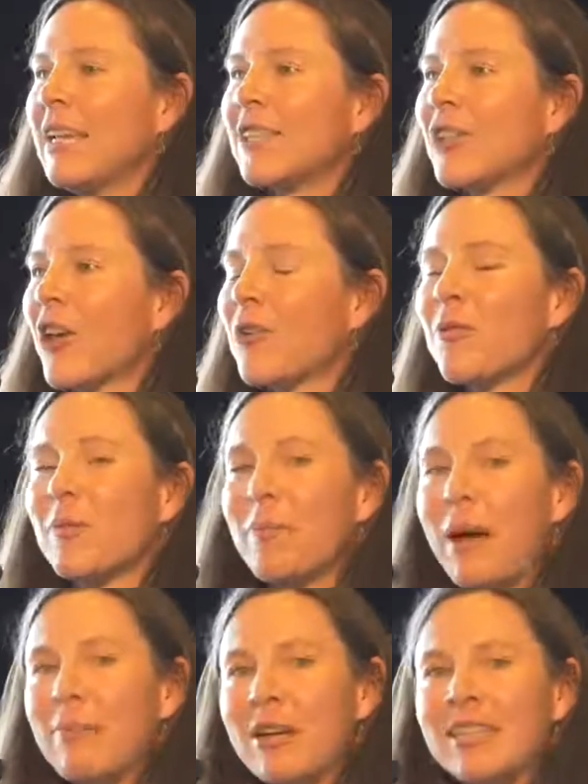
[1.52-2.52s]
So
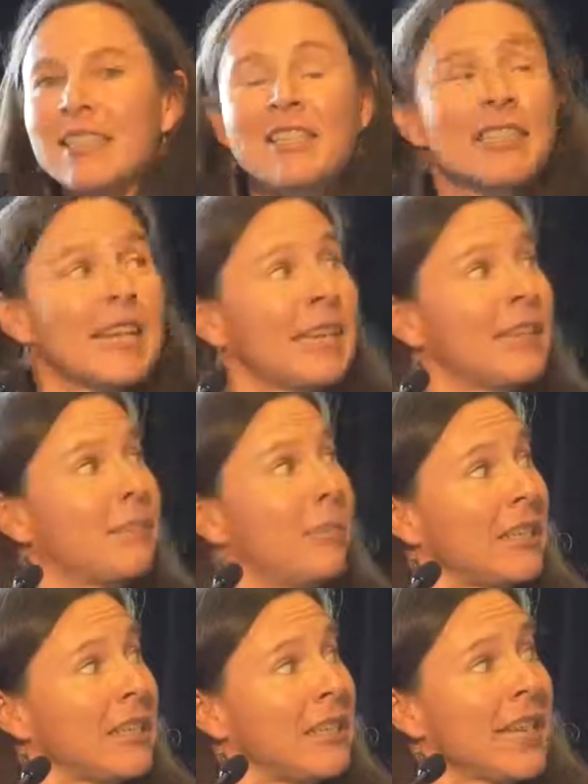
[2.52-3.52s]
my
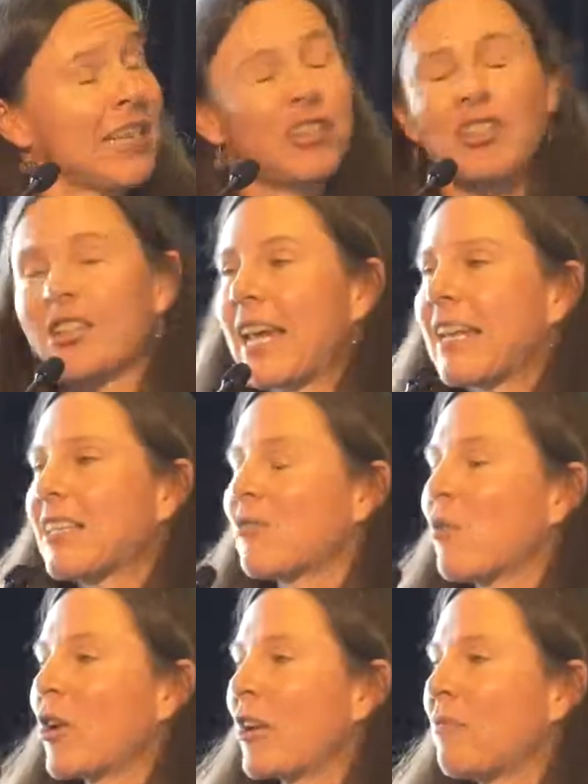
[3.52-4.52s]
presentation today
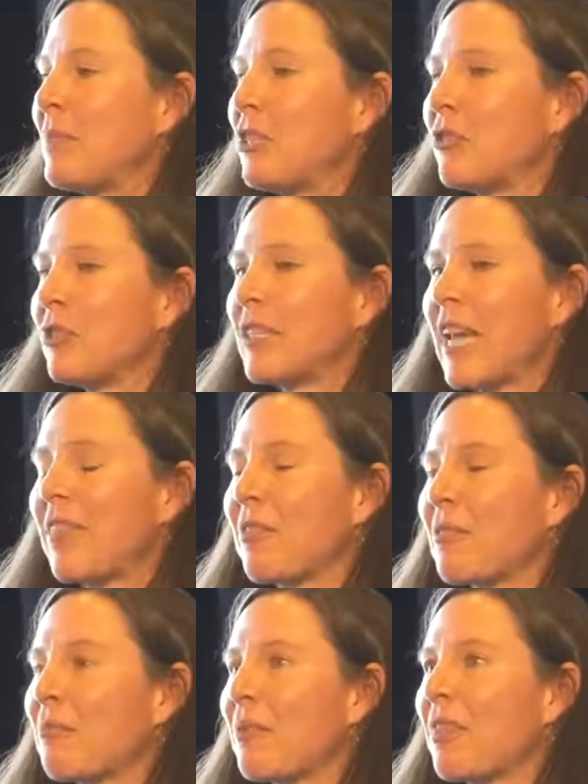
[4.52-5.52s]
is work I've been doing
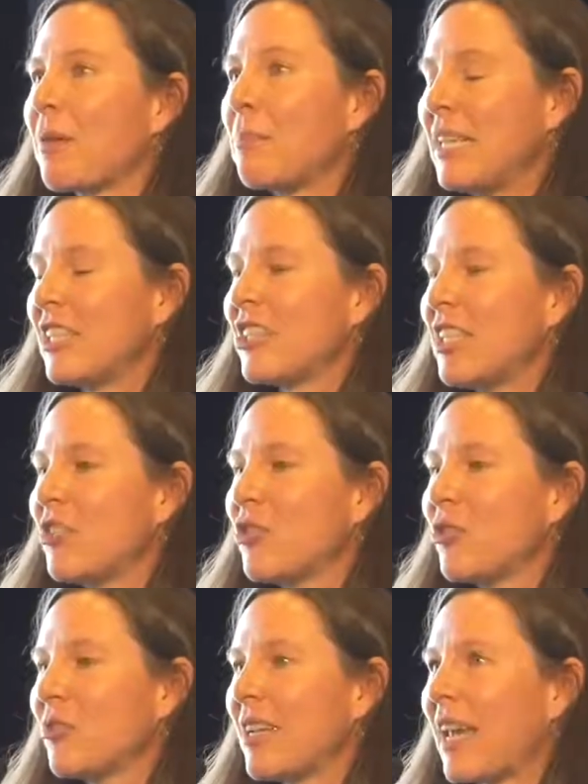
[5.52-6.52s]
together with a PhD
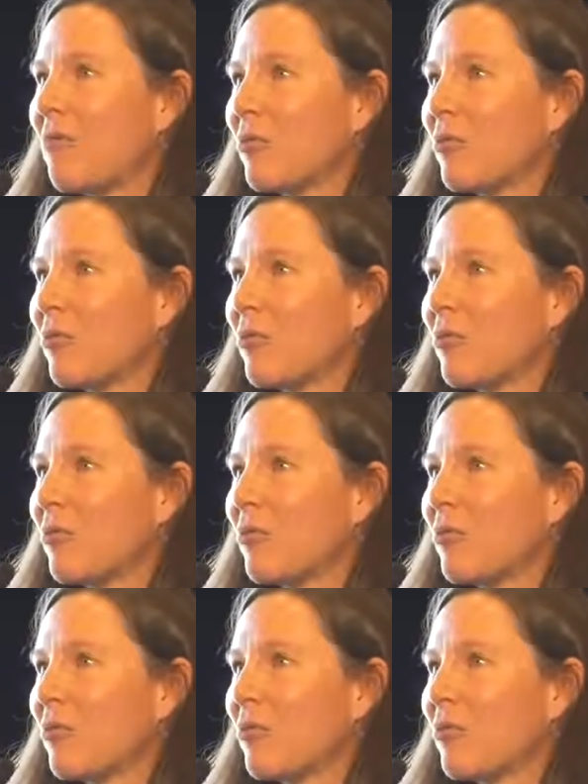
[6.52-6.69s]
student at